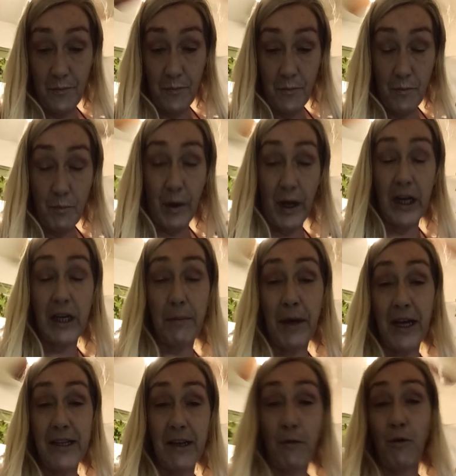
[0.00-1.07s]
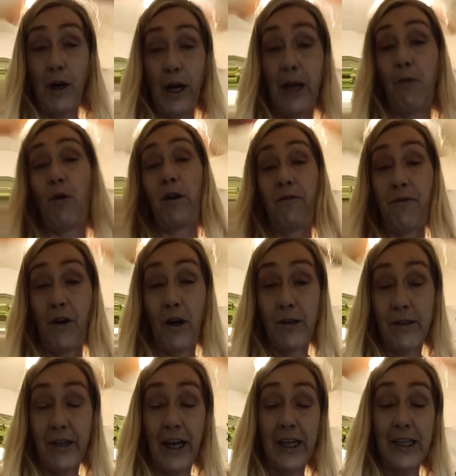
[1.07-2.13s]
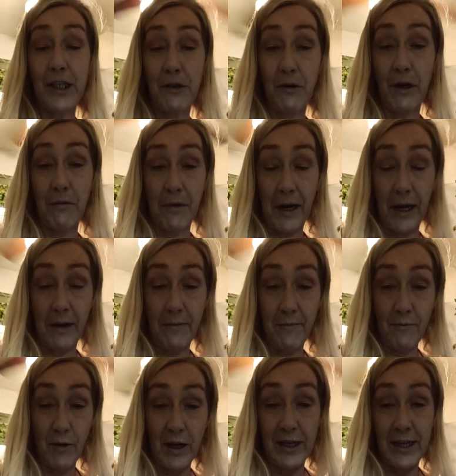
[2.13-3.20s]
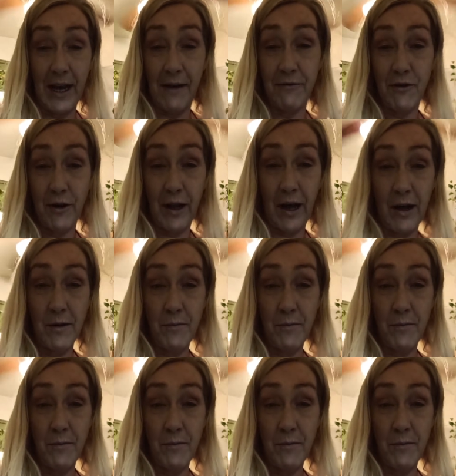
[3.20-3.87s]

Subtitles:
But it depends on what falls next to it, right? What is after that?